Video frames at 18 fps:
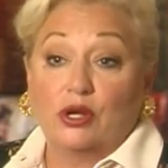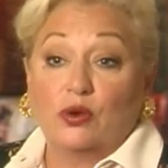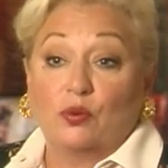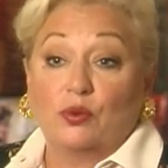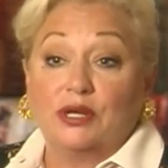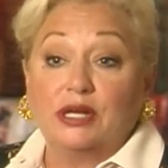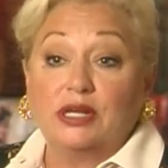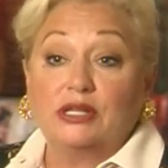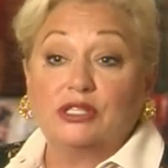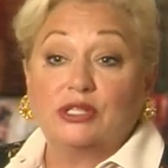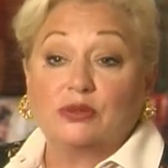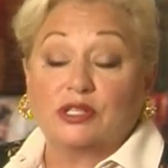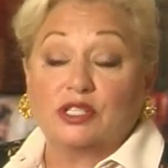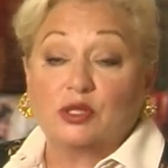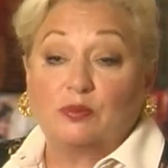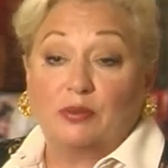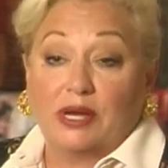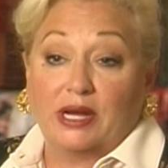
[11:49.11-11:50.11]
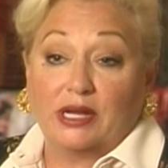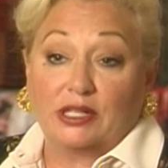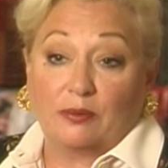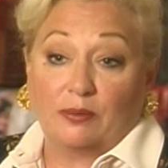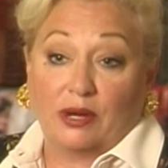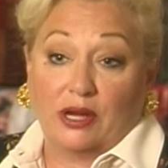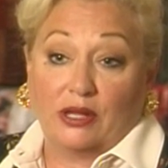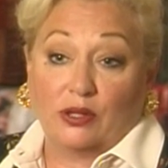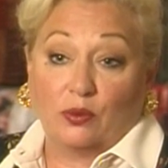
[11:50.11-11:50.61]
We needed to expand
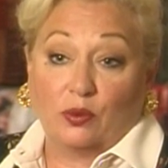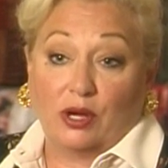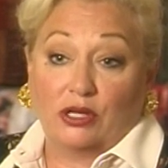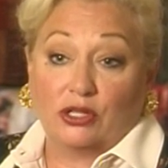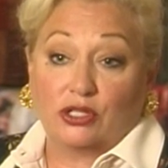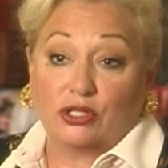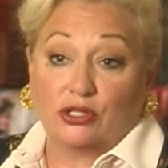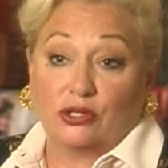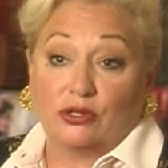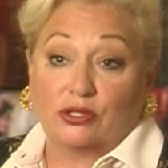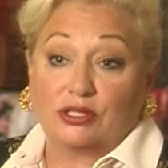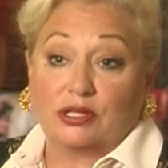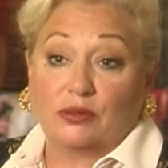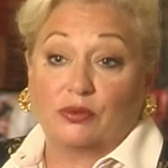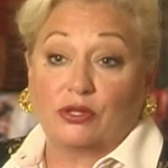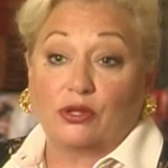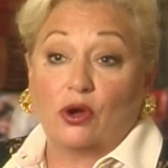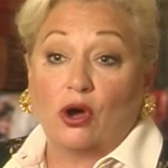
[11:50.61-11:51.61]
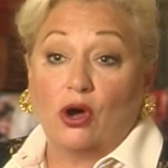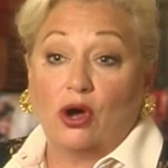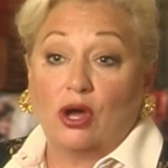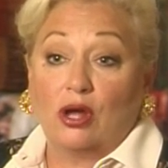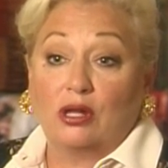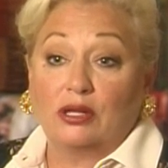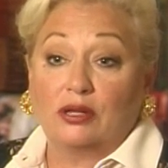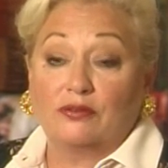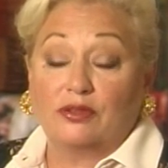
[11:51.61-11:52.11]
upon the white shirts, and with
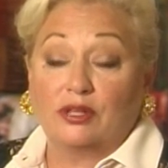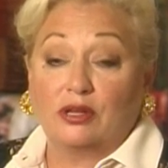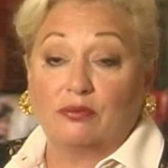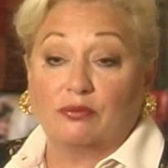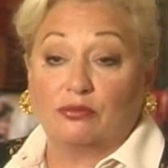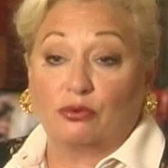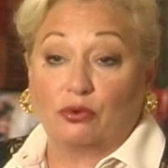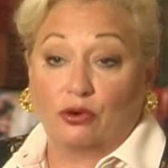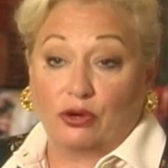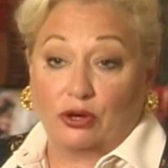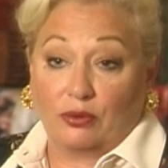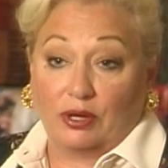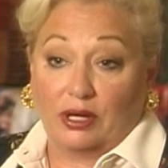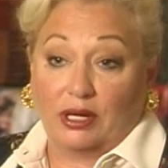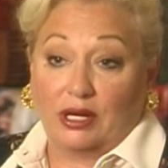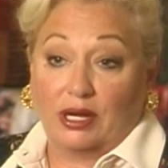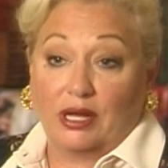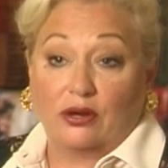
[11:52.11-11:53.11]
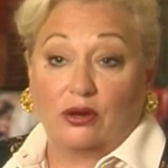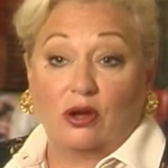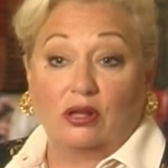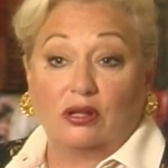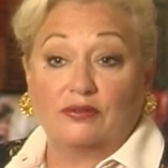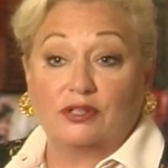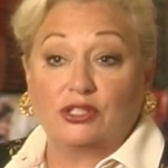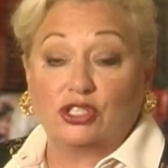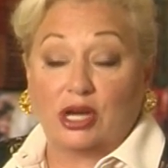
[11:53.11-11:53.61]
all of the embroidery and
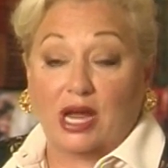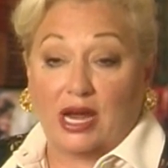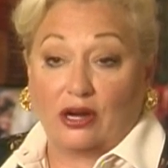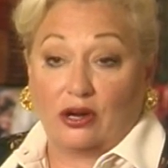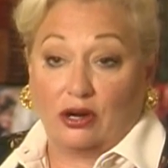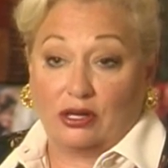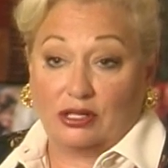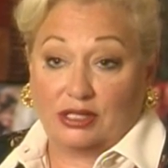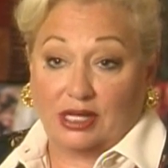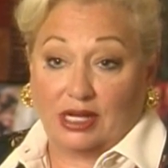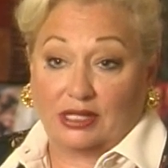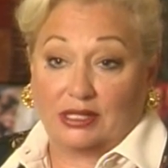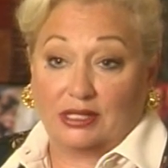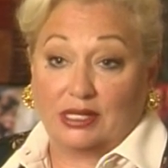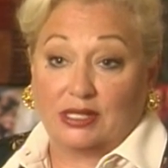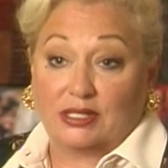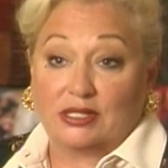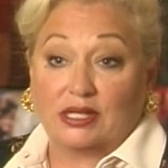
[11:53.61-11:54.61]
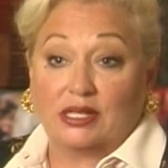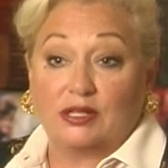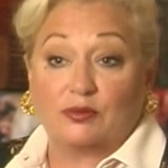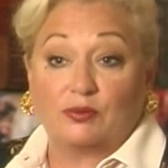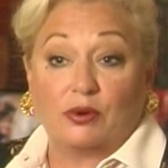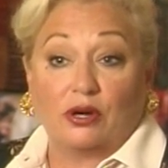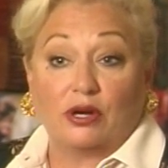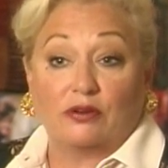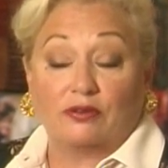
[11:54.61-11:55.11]
all of the jacquard techniques as
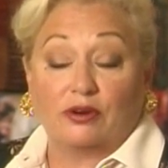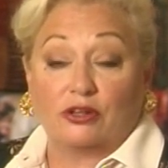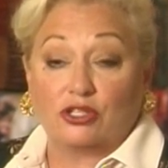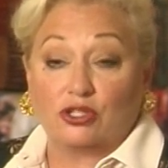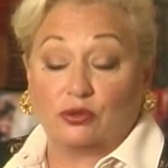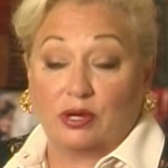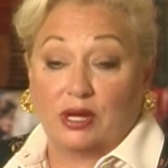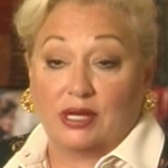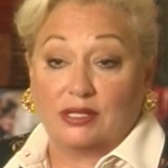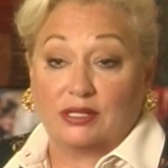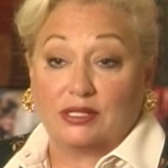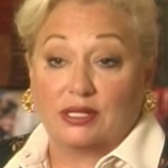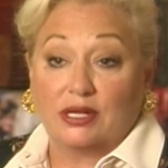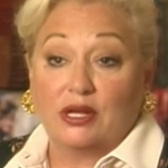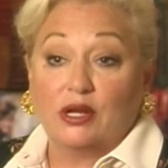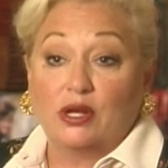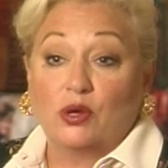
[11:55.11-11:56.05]
part of our trends,